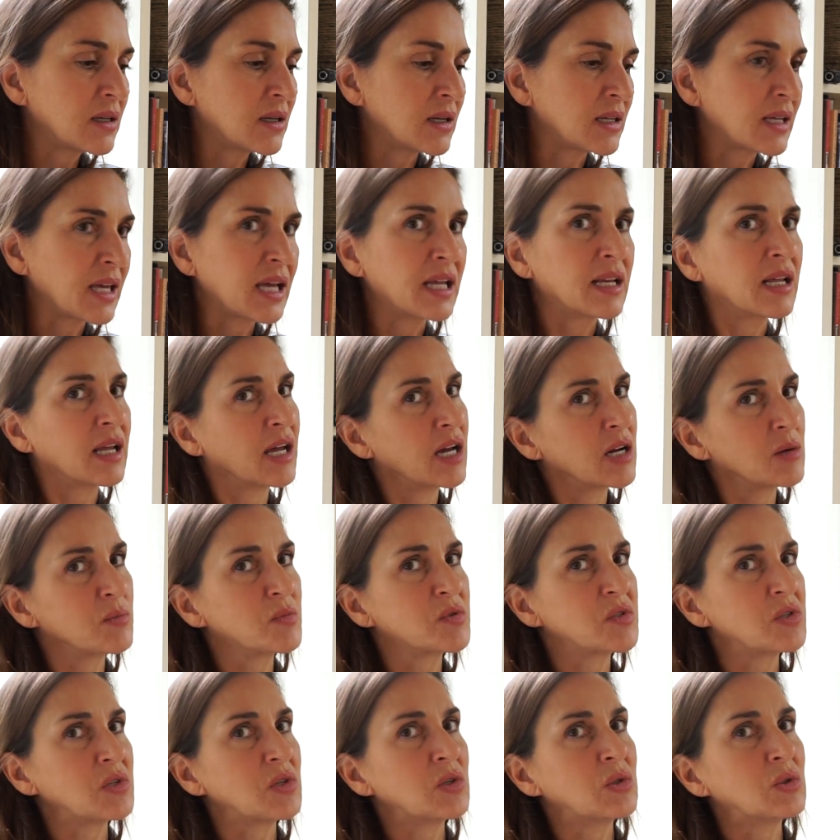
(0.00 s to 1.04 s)
again, it
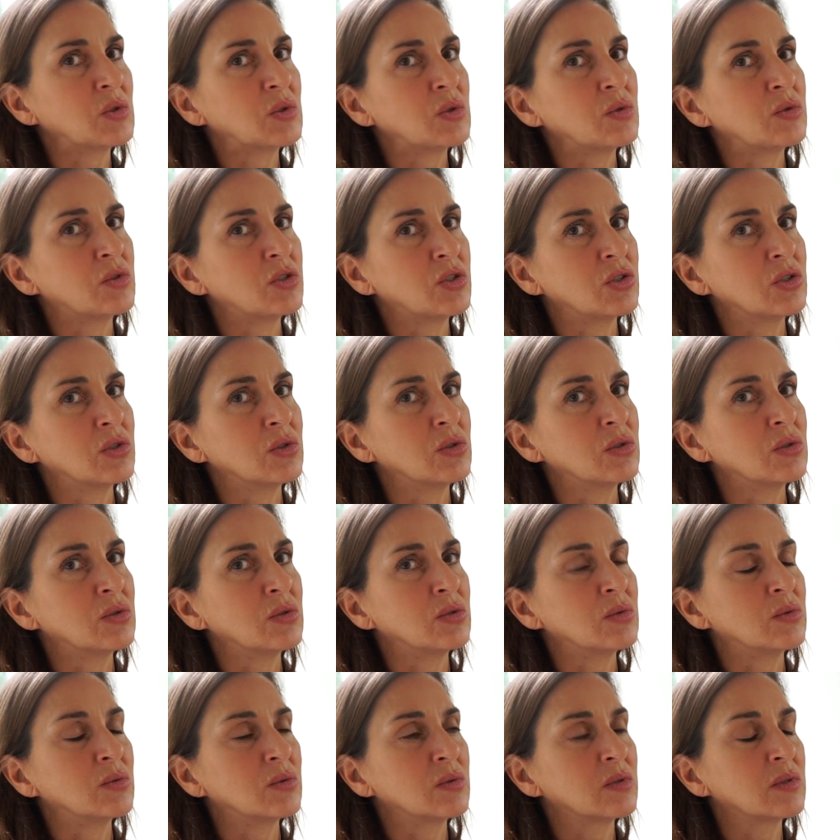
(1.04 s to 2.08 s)
helps you
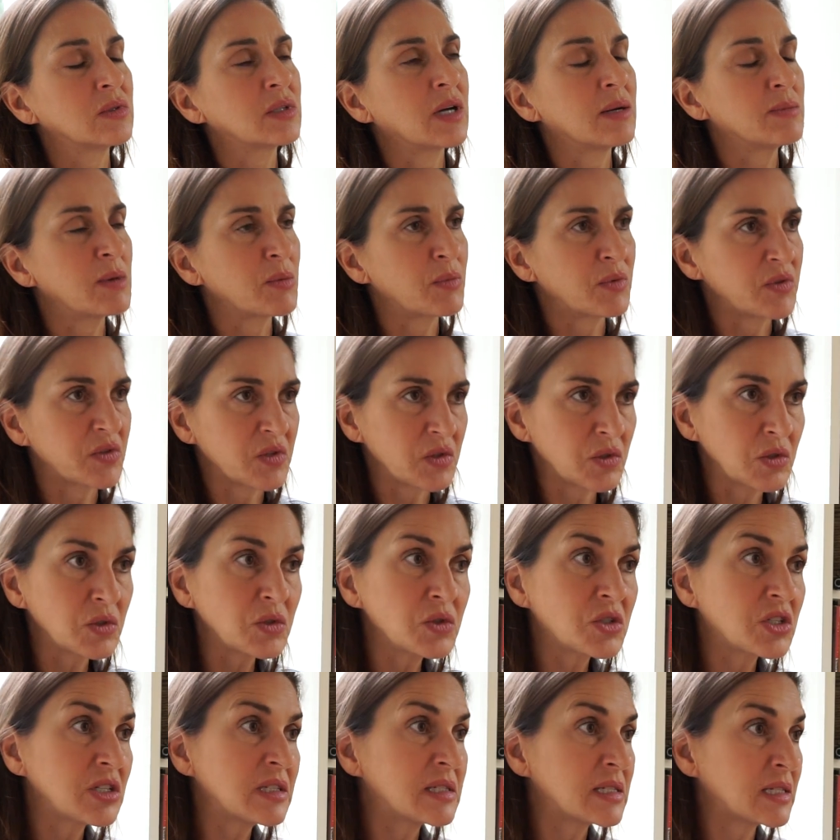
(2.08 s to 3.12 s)
to come up with
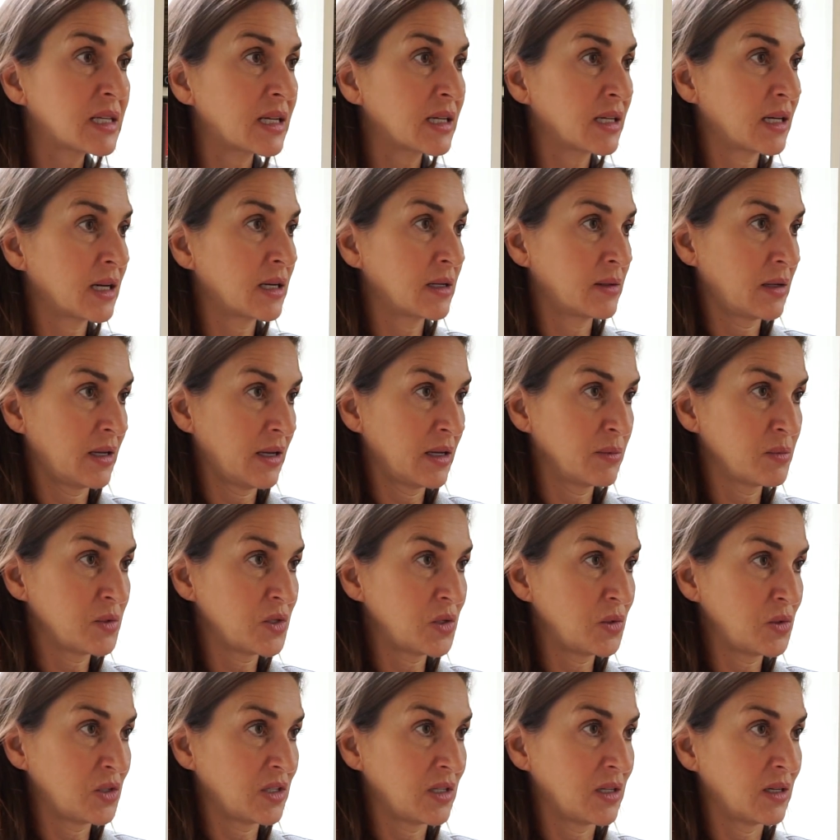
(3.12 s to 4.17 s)
solutions, and it
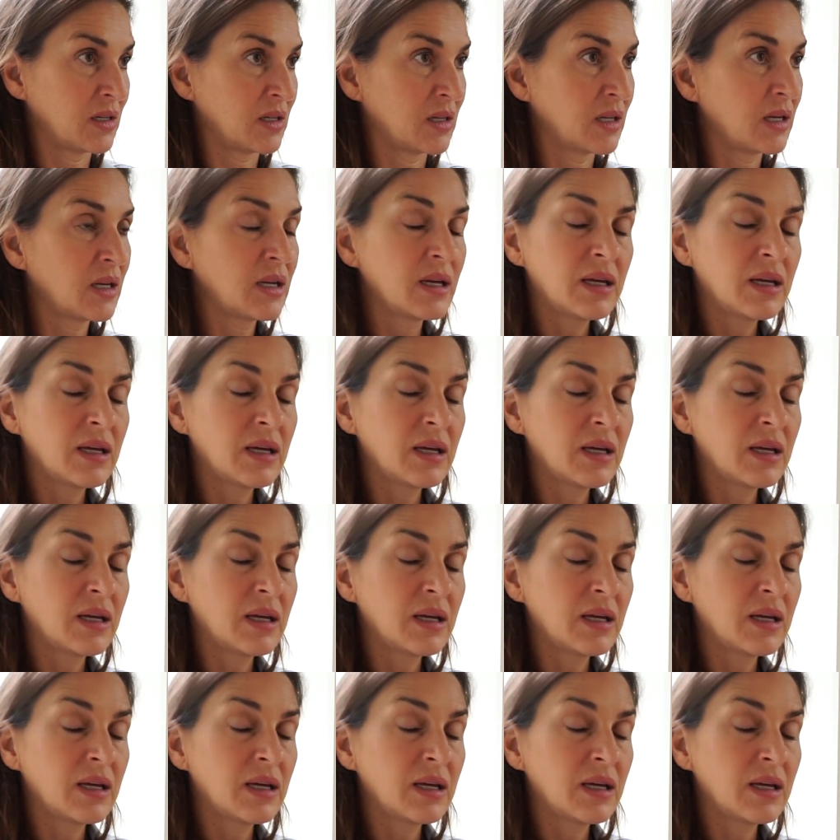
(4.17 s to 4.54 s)
helps you to